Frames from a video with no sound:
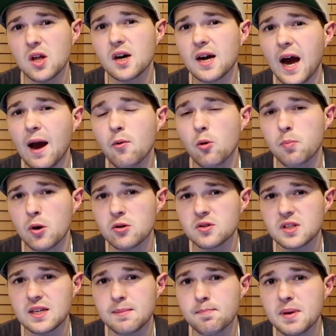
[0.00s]
plug, I will
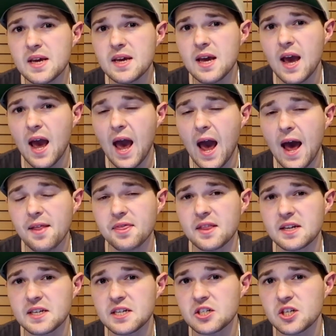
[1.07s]
personally be at
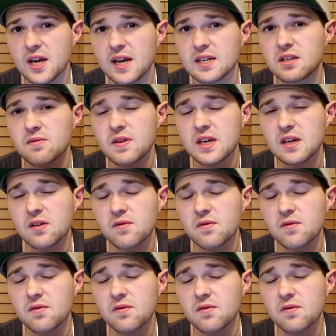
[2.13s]
the DJNTV